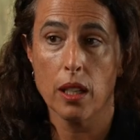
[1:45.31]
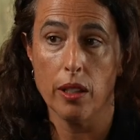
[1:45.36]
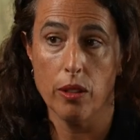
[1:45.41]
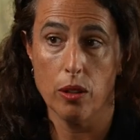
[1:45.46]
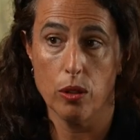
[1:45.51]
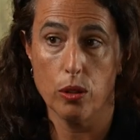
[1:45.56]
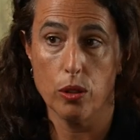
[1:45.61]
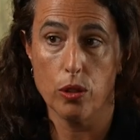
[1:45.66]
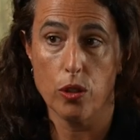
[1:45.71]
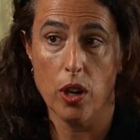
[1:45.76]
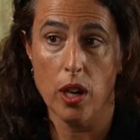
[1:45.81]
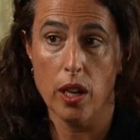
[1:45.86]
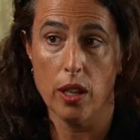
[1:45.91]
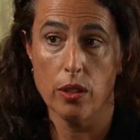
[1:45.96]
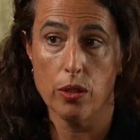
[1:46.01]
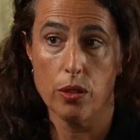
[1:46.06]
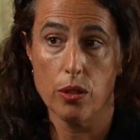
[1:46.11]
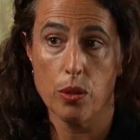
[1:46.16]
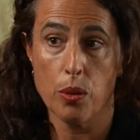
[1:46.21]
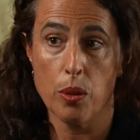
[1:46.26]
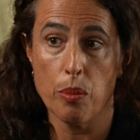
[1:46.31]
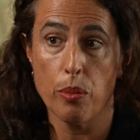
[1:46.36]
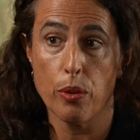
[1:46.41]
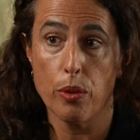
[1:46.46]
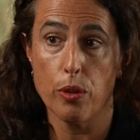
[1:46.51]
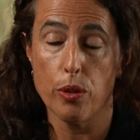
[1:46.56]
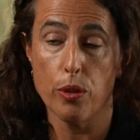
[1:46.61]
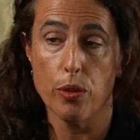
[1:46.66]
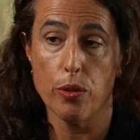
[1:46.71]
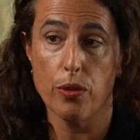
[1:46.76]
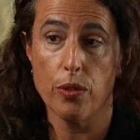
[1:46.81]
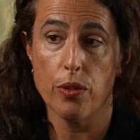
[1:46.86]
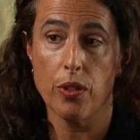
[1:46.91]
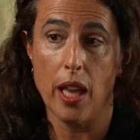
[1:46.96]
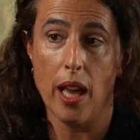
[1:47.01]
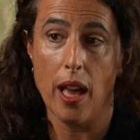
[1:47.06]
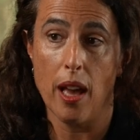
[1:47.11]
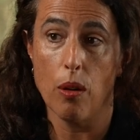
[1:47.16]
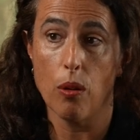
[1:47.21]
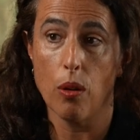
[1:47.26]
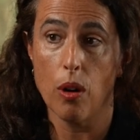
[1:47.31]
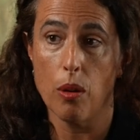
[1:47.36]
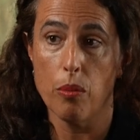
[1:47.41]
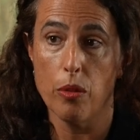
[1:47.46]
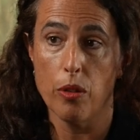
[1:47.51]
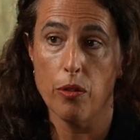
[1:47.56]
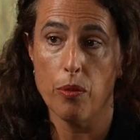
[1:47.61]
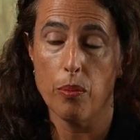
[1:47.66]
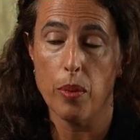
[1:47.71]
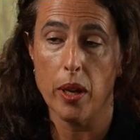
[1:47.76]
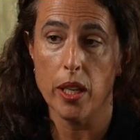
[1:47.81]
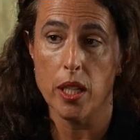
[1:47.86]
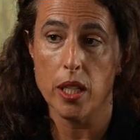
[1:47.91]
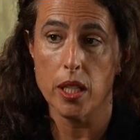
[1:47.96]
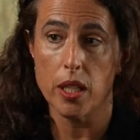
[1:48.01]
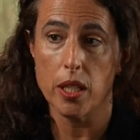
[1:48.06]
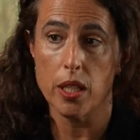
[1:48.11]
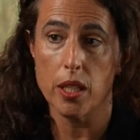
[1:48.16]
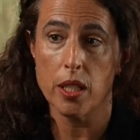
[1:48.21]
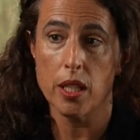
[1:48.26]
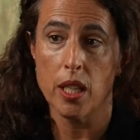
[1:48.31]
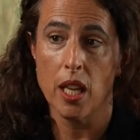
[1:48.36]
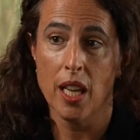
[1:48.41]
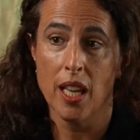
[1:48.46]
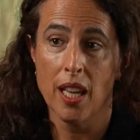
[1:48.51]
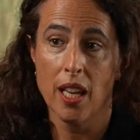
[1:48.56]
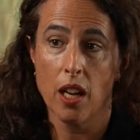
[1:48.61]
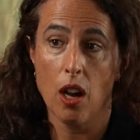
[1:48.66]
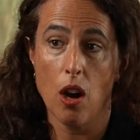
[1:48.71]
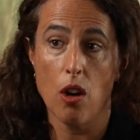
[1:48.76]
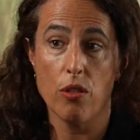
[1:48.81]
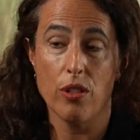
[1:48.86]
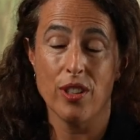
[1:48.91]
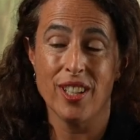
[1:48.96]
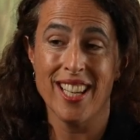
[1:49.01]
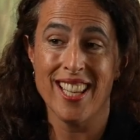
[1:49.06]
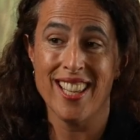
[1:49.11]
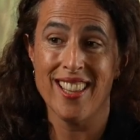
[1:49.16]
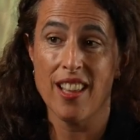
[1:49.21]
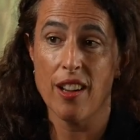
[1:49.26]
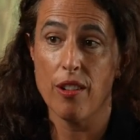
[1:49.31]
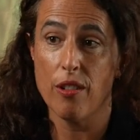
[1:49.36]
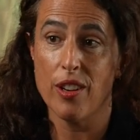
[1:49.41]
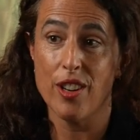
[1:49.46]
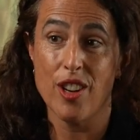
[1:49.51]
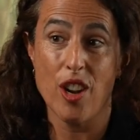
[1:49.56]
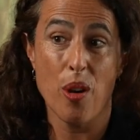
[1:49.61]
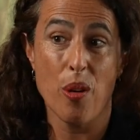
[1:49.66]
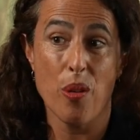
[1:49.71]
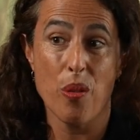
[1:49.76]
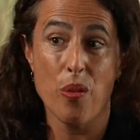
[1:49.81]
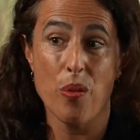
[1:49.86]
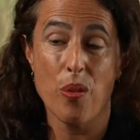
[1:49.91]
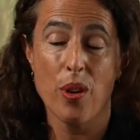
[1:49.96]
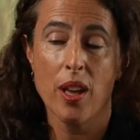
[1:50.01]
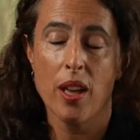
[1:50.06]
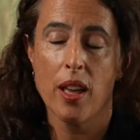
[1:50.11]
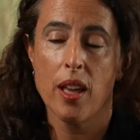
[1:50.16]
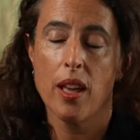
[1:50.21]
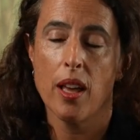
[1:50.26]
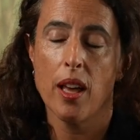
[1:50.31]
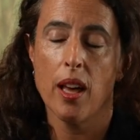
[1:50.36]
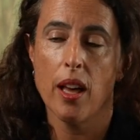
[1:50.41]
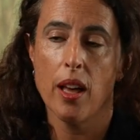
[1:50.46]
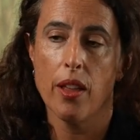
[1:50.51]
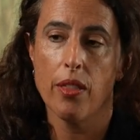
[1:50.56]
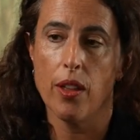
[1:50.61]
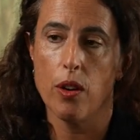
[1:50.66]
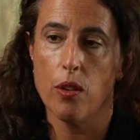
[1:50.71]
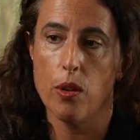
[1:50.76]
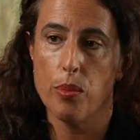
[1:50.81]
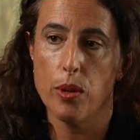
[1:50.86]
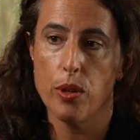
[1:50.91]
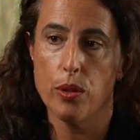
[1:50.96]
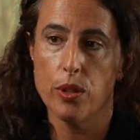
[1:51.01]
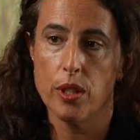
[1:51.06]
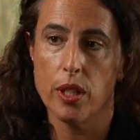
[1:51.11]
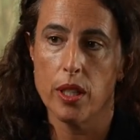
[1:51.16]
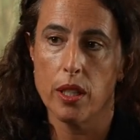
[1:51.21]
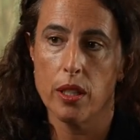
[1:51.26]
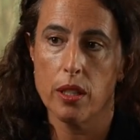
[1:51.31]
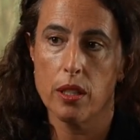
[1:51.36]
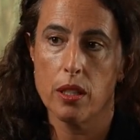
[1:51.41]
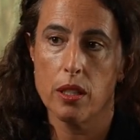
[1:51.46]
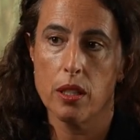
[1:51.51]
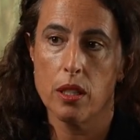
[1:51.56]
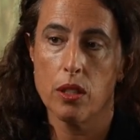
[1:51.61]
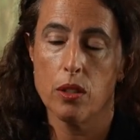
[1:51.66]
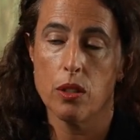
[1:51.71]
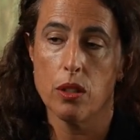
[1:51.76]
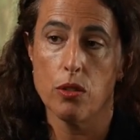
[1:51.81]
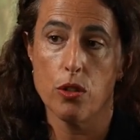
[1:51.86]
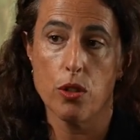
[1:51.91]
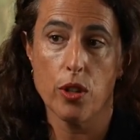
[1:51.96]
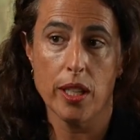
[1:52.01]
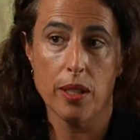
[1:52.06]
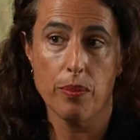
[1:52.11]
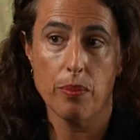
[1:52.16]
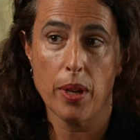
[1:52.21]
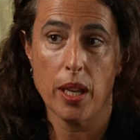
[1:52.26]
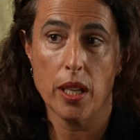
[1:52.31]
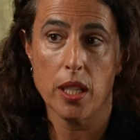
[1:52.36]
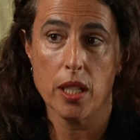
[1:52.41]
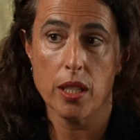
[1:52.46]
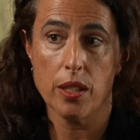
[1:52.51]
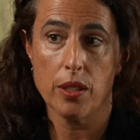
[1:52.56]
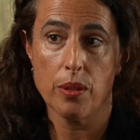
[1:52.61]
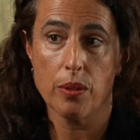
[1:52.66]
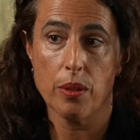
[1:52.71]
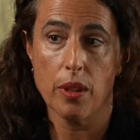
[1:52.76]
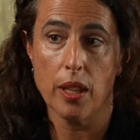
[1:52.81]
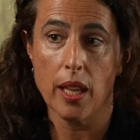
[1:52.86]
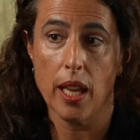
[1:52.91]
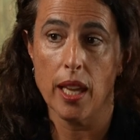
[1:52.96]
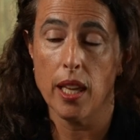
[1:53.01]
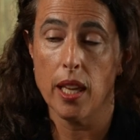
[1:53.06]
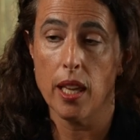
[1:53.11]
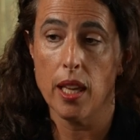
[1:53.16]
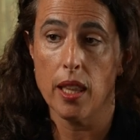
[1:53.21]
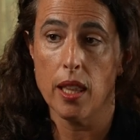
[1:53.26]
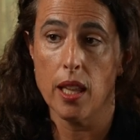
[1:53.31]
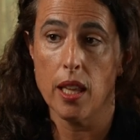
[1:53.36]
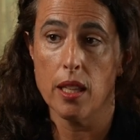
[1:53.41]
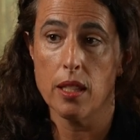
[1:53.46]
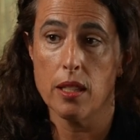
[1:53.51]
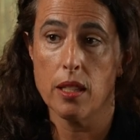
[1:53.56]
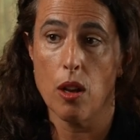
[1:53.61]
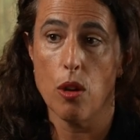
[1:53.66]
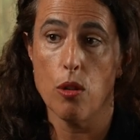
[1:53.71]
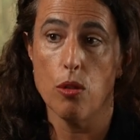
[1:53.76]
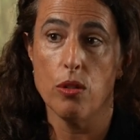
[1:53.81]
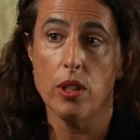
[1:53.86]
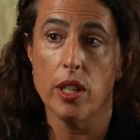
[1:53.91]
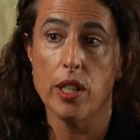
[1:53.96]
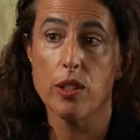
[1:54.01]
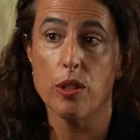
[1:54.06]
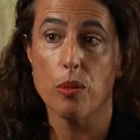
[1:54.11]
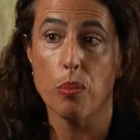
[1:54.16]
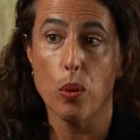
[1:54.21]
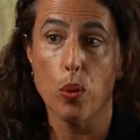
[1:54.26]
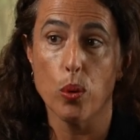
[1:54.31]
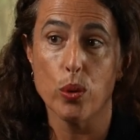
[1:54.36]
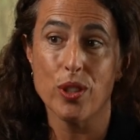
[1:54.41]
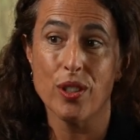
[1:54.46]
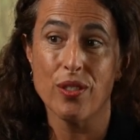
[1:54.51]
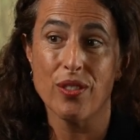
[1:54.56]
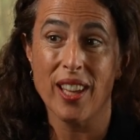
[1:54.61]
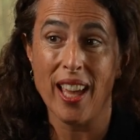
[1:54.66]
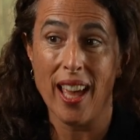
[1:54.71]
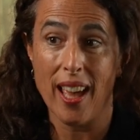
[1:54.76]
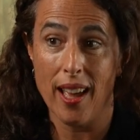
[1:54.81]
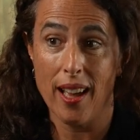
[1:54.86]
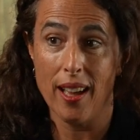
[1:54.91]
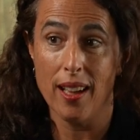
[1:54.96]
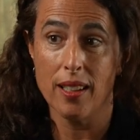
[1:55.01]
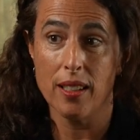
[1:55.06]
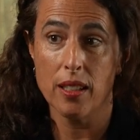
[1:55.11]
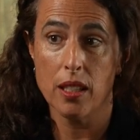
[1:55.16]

clinical trials to improve the outcome of patients. Currently, there are no uh, therapeutics to treat patients with dengue. There's only supportive care.